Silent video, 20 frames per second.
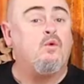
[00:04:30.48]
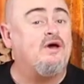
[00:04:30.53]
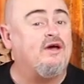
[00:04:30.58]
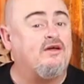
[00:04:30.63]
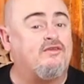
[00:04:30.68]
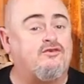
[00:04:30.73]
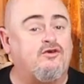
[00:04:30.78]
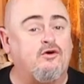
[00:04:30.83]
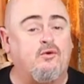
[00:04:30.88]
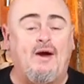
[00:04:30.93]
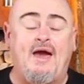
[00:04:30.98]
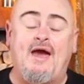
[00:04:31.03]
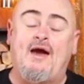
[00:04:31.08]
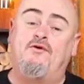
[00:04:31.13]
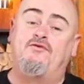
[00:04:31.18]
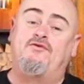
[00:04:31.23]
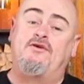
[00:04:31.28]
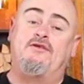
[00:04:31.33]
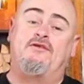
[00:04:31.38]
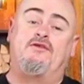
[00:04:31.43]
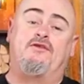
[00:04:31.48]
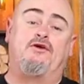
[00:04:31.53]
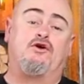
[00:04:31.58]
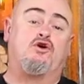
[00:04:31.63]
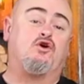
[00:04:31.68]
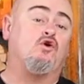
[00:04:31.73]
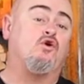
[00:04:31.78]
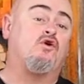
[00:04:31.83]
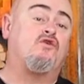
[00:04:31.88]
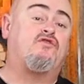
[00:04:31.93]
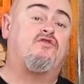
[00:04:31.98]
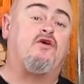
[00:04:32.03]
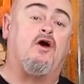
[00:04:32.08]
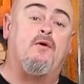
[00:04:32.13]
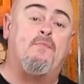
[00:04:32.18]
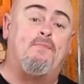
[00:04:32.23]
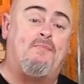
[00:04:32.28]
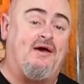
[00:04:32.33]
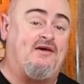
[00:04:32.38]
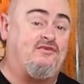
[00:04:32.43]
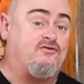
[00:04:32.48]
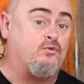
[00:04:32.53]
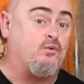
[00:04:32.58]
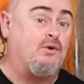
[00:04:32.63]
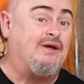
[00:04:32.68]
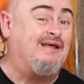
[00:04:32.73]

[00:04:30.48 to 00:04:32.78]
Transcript: We are 2 hours into the cook, so best